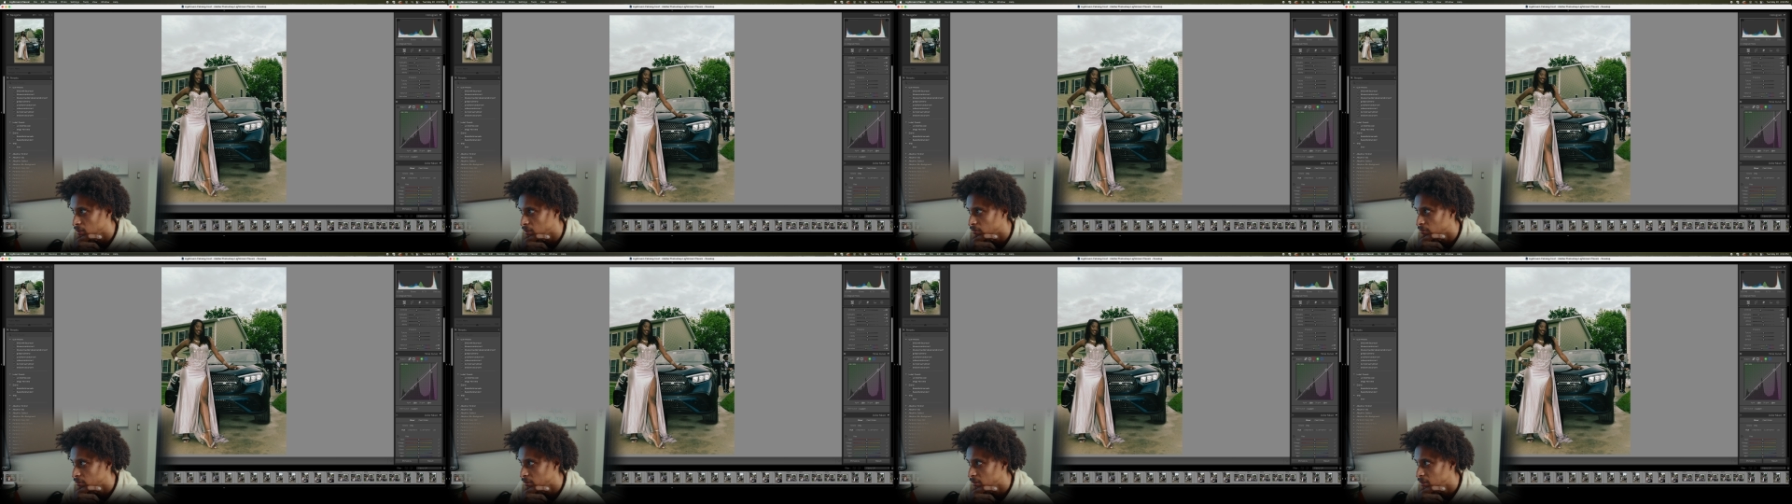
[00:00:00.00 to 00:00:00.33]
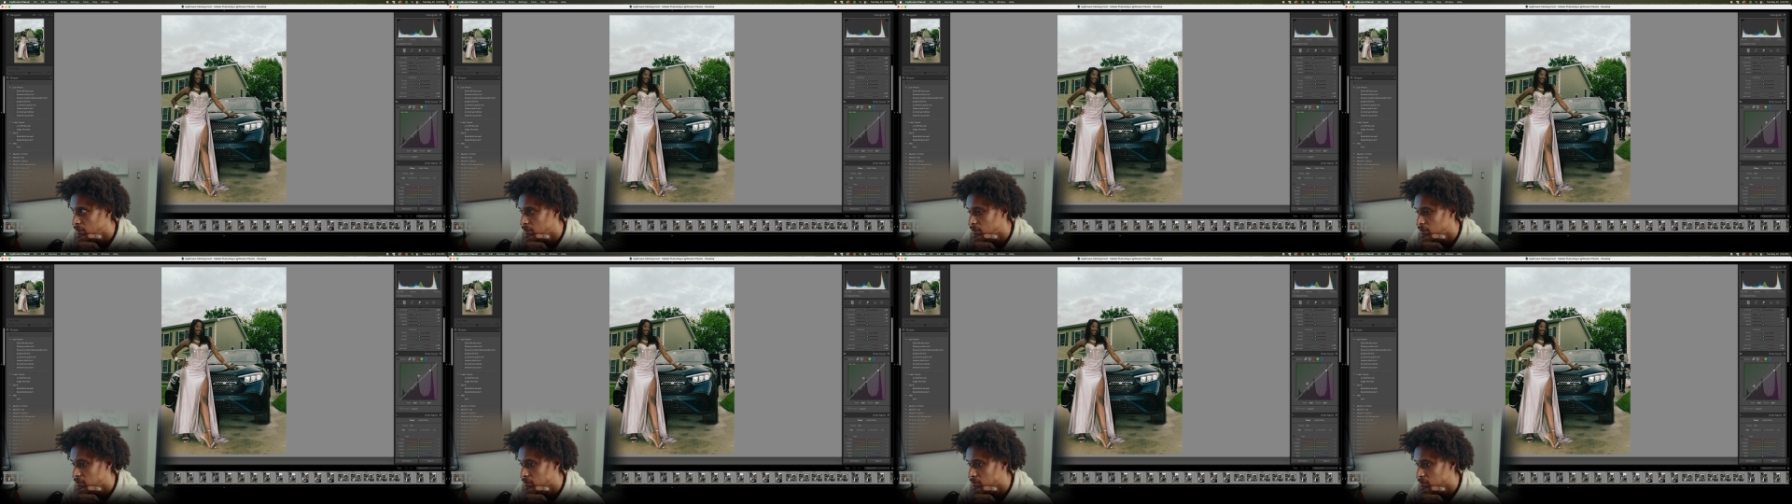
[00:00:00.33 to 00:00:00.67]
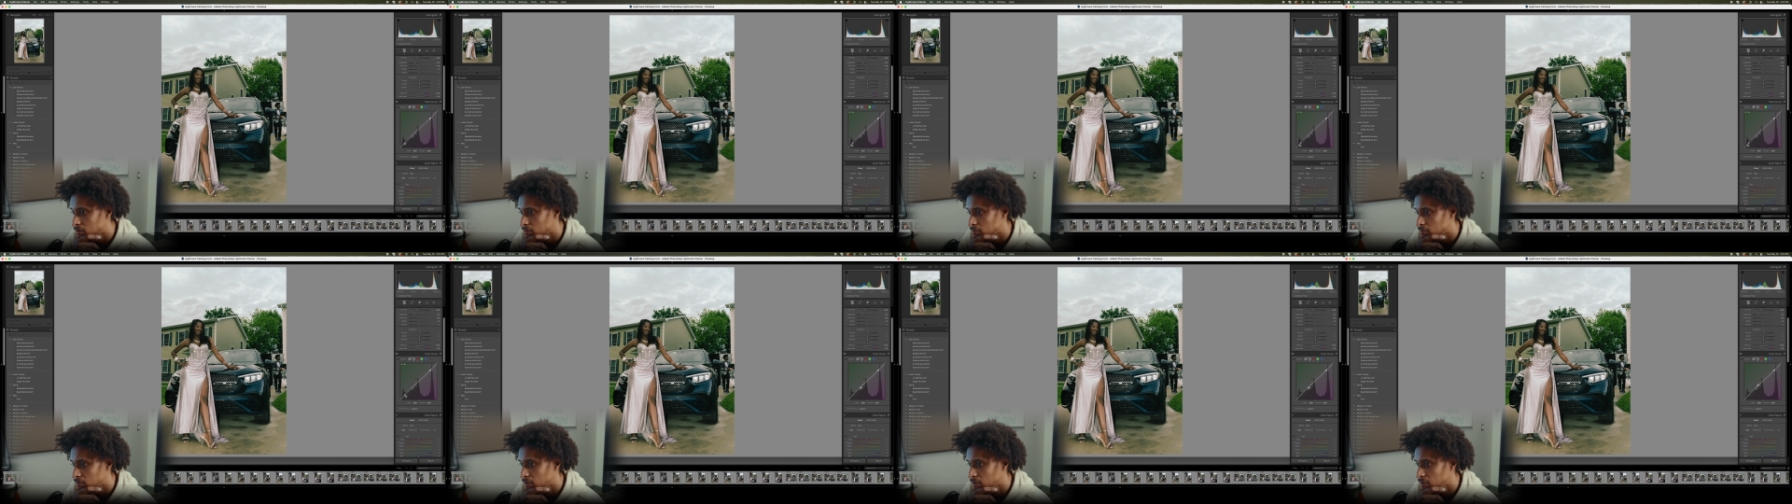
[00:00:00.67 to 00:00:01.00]
it really
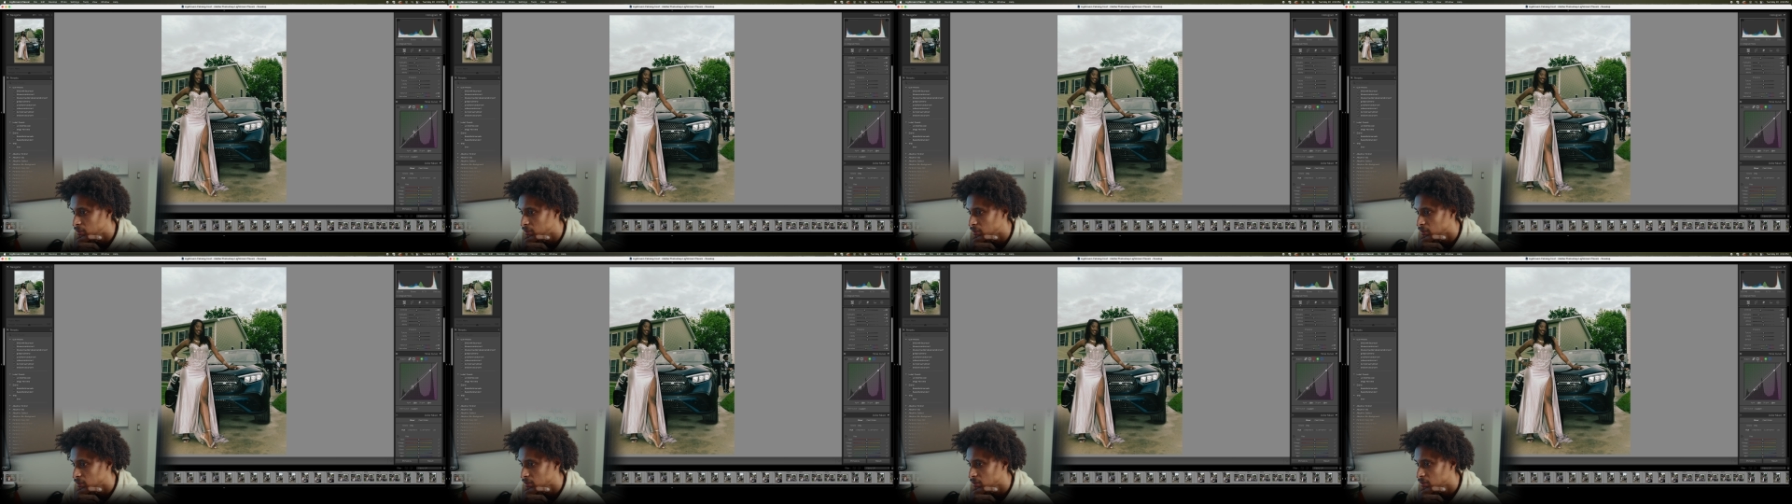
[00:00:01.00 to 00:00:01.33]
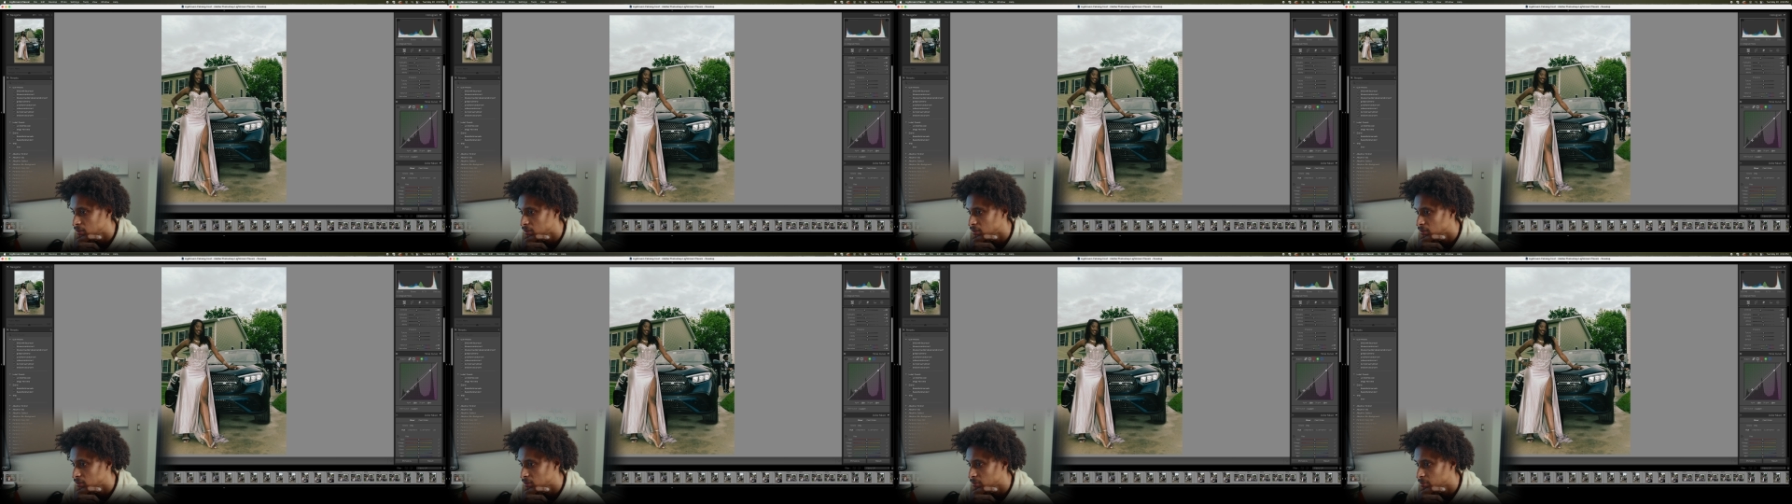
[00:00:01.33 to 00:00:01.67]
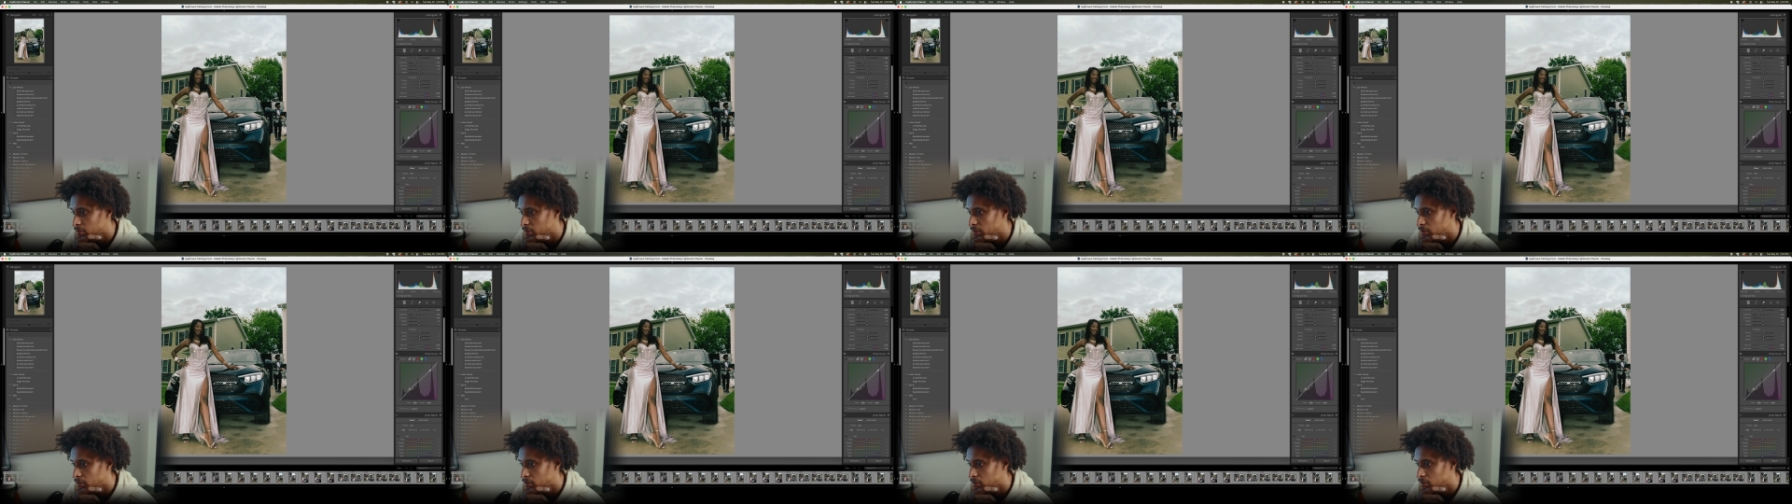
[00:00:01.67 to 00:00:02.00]
does test your
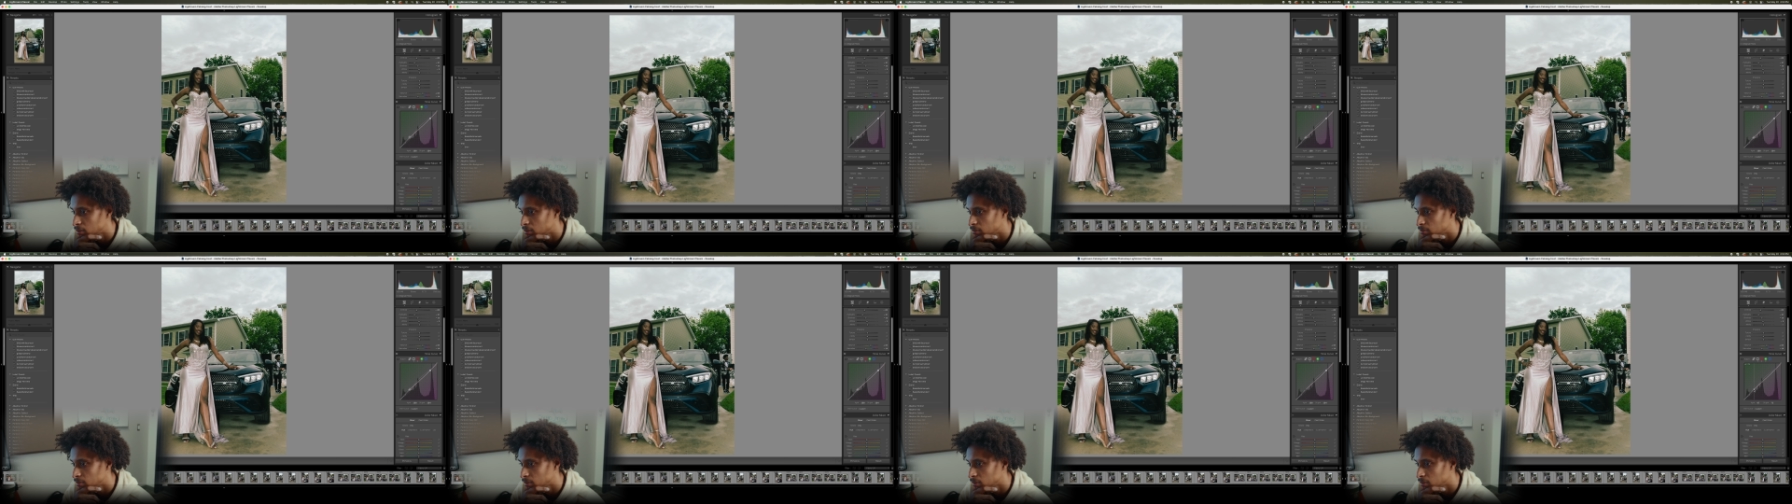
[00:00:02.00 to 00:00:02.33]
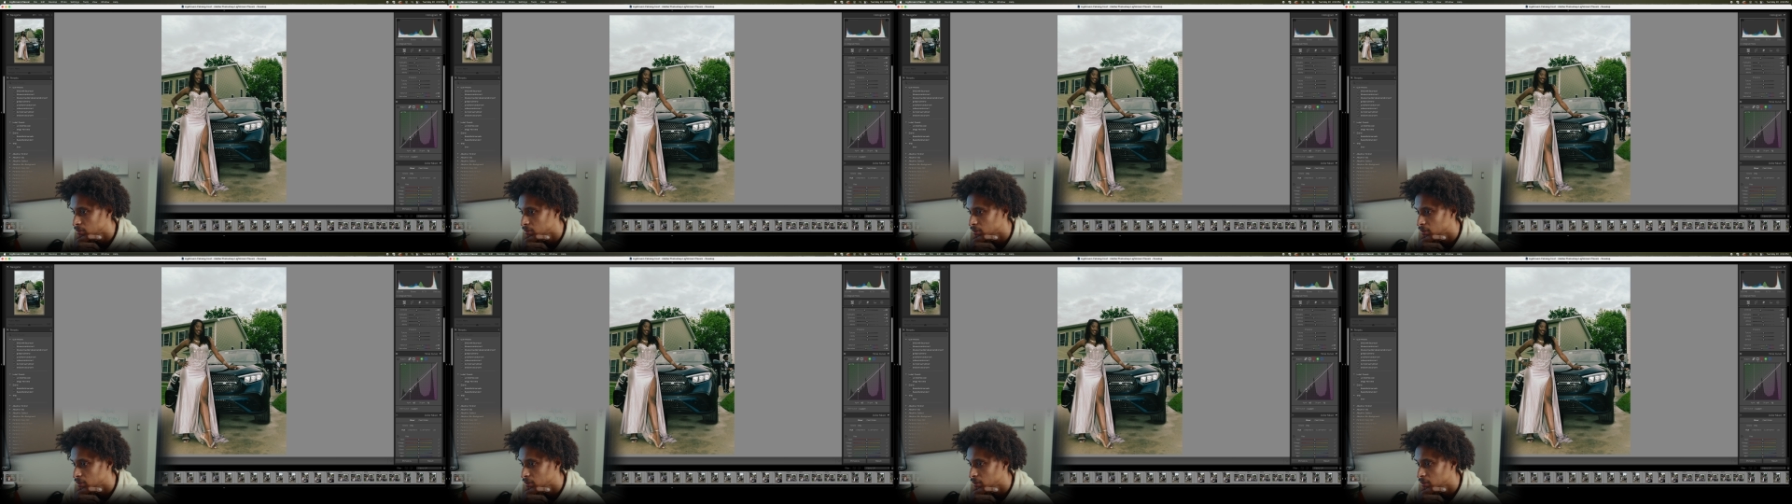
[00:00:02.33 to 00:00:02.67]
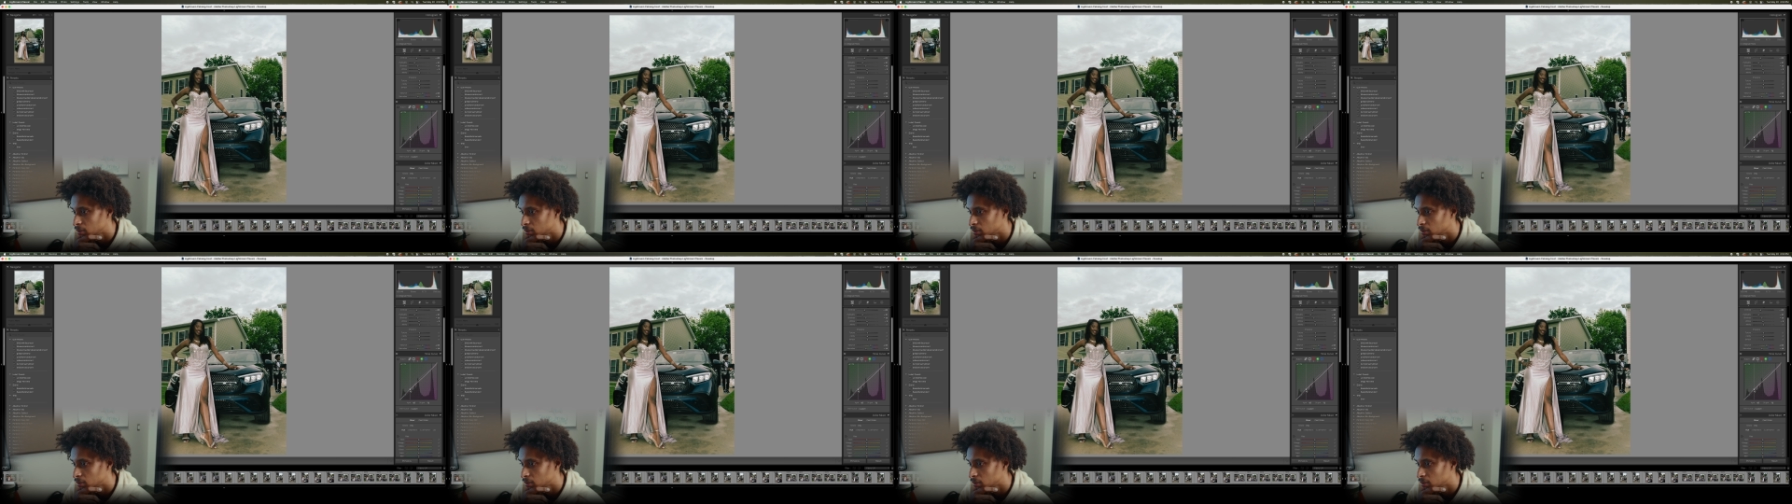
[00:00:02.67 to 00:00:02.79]
patience, bro. Like,